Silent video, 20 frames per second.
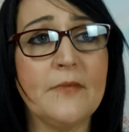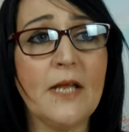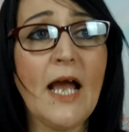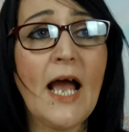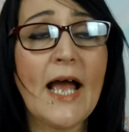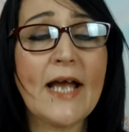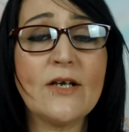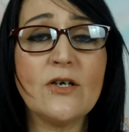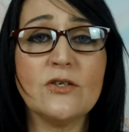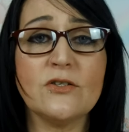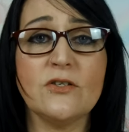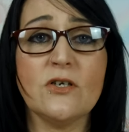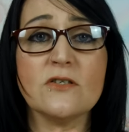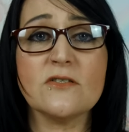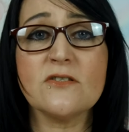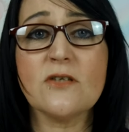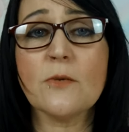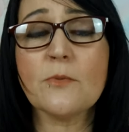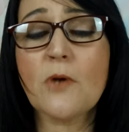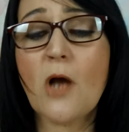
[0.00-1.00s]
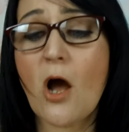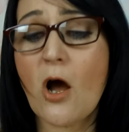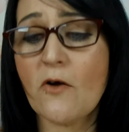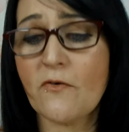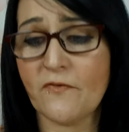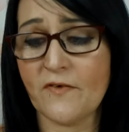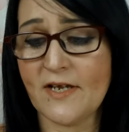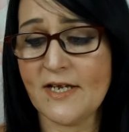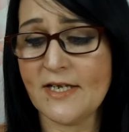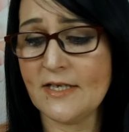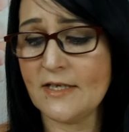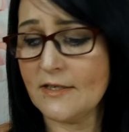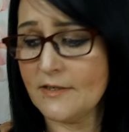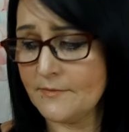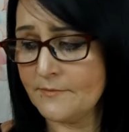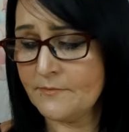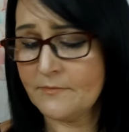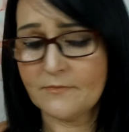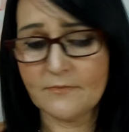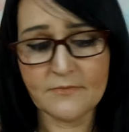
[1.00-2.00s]
I could not stop coughing.
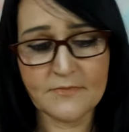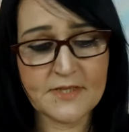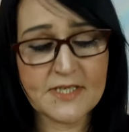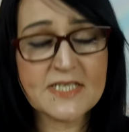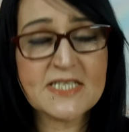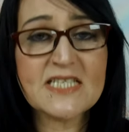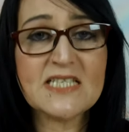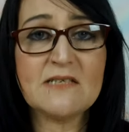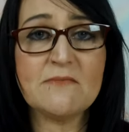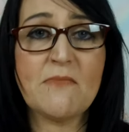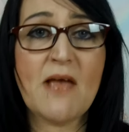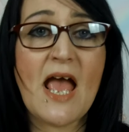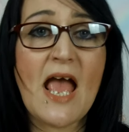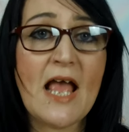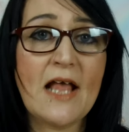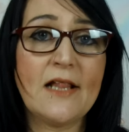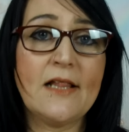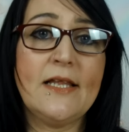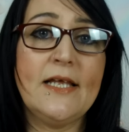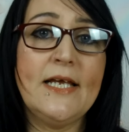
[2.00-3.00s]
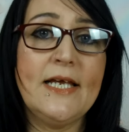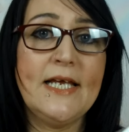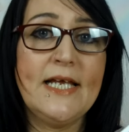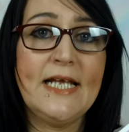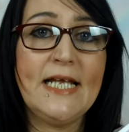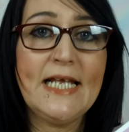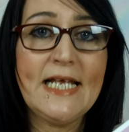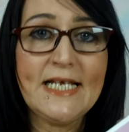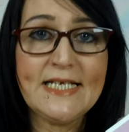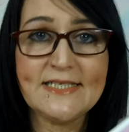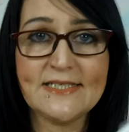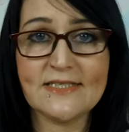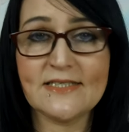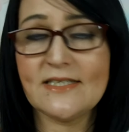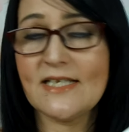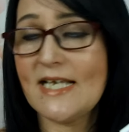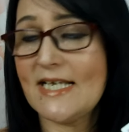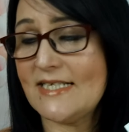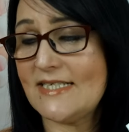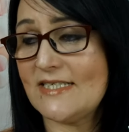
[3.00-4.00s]
The smell
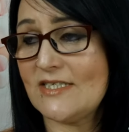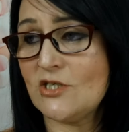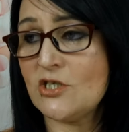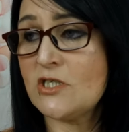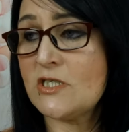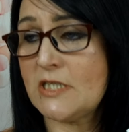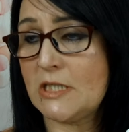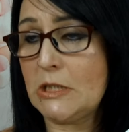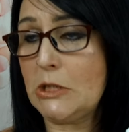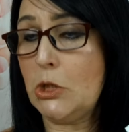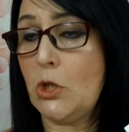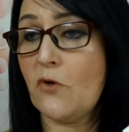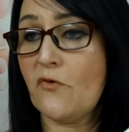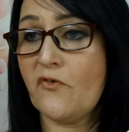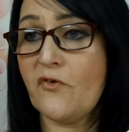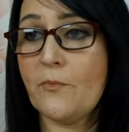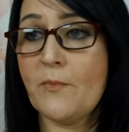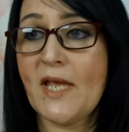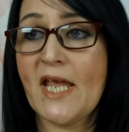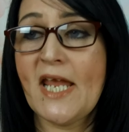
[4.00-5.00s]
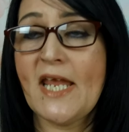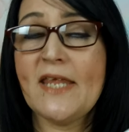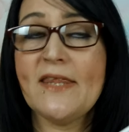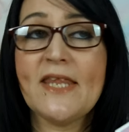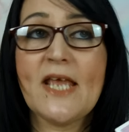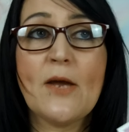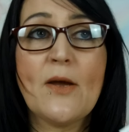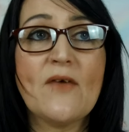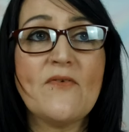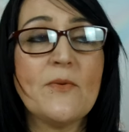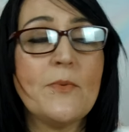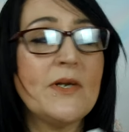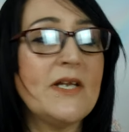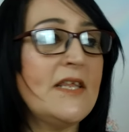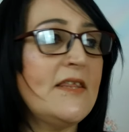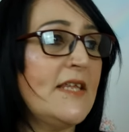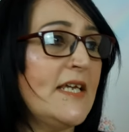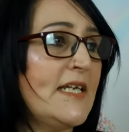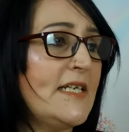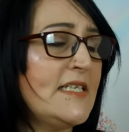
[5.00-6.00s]
is just not for me. Now, everybody
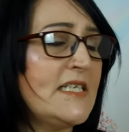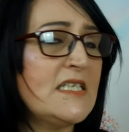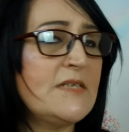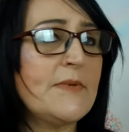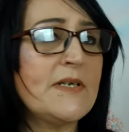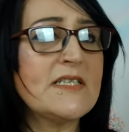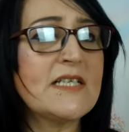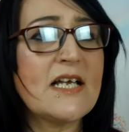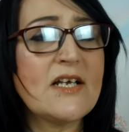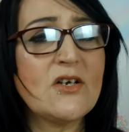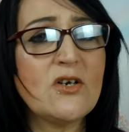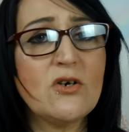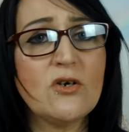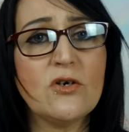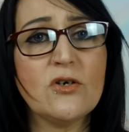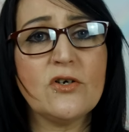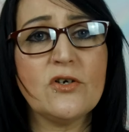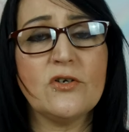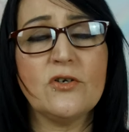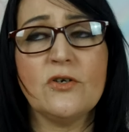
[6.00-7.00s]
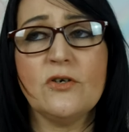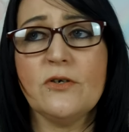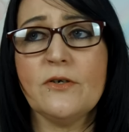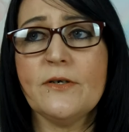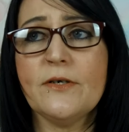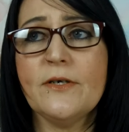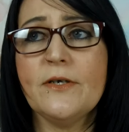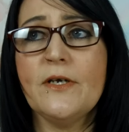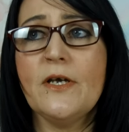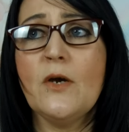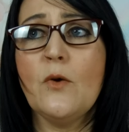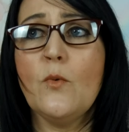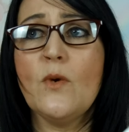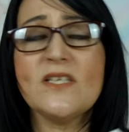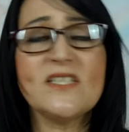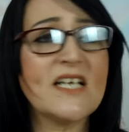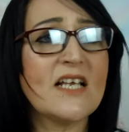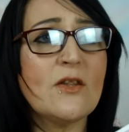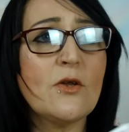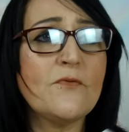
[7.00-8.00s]
thinks it smells like coconut,
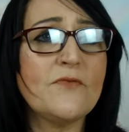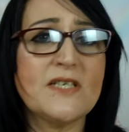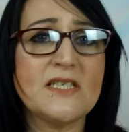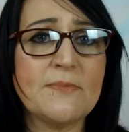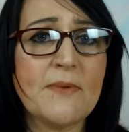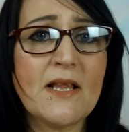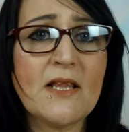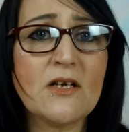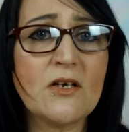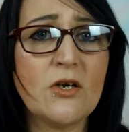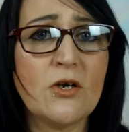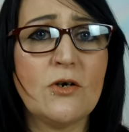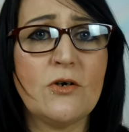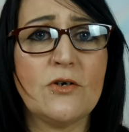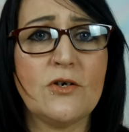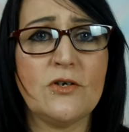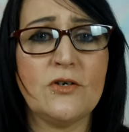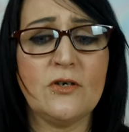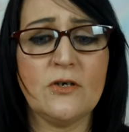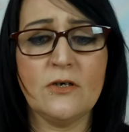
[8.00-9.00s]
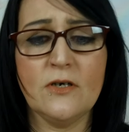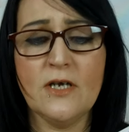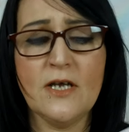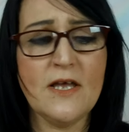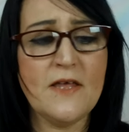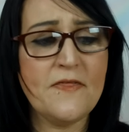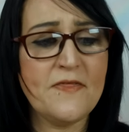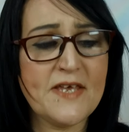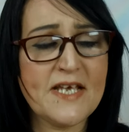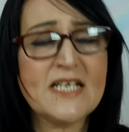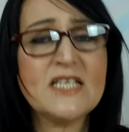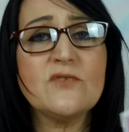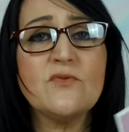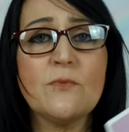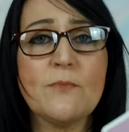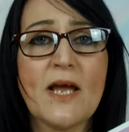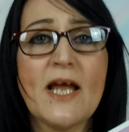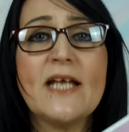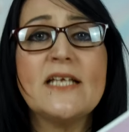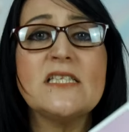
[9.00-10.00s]
which I love the smell of coconut. This
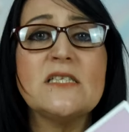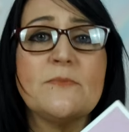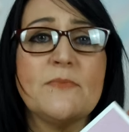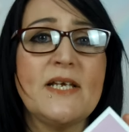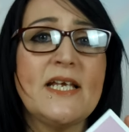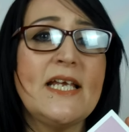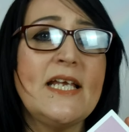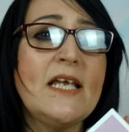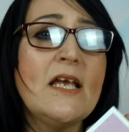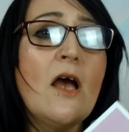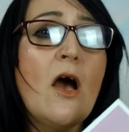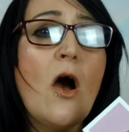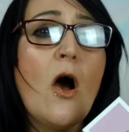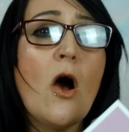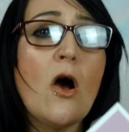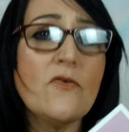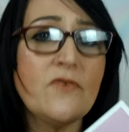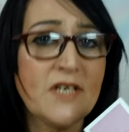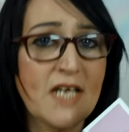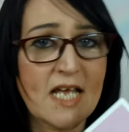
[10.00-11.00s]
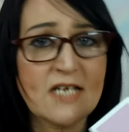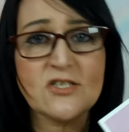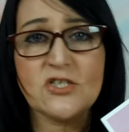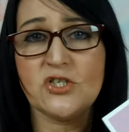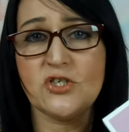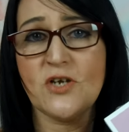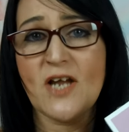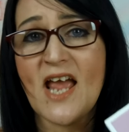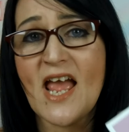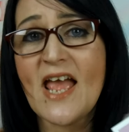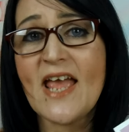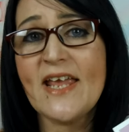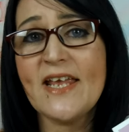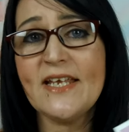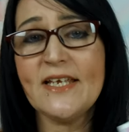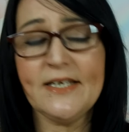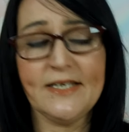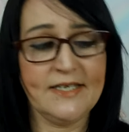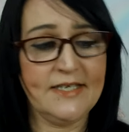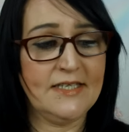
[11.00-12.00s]
reminds me of an ashtray,
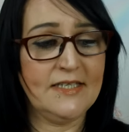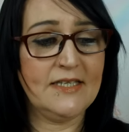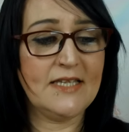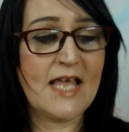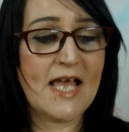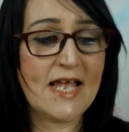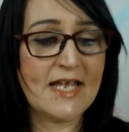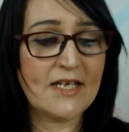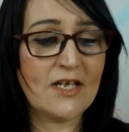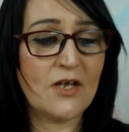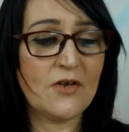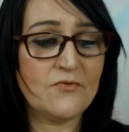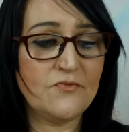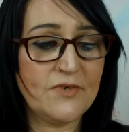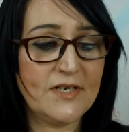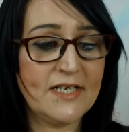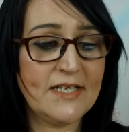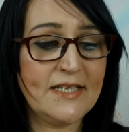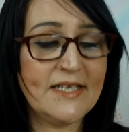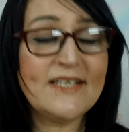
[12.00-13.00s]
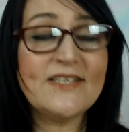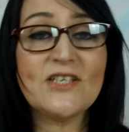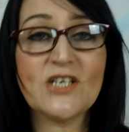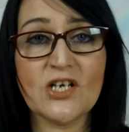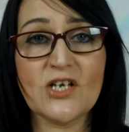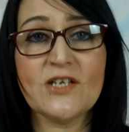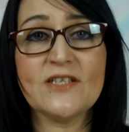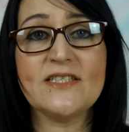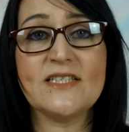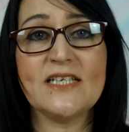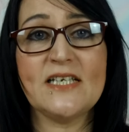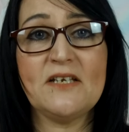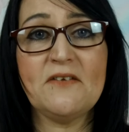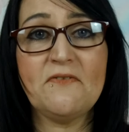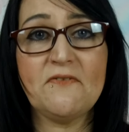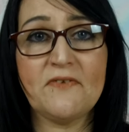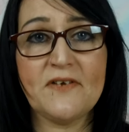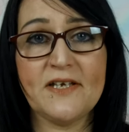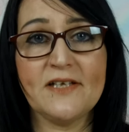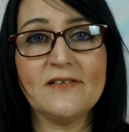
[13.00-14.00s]
like a really dirty,
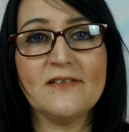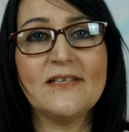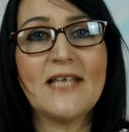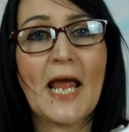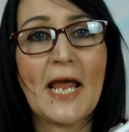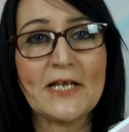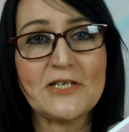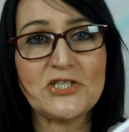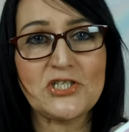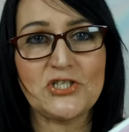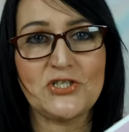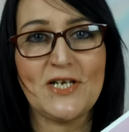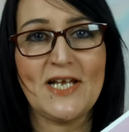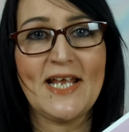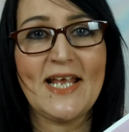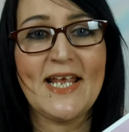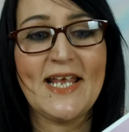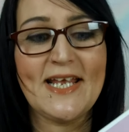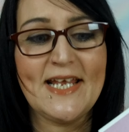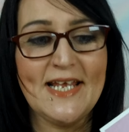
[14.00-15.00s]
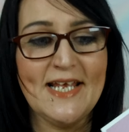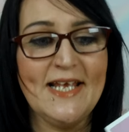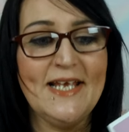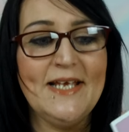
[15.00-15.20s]
filled ashtray.